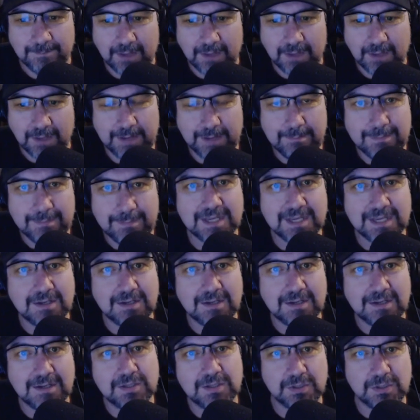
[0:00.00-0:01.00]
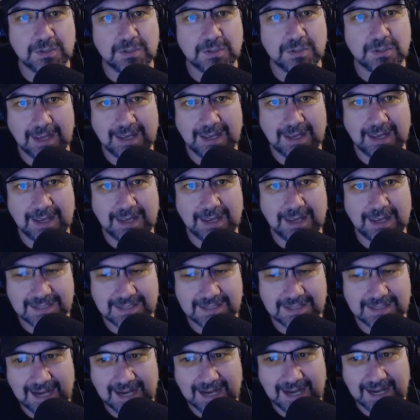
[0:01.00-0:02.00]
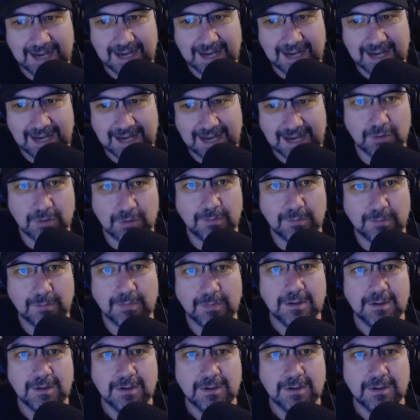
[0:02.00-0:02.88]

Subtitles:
misunderstand the term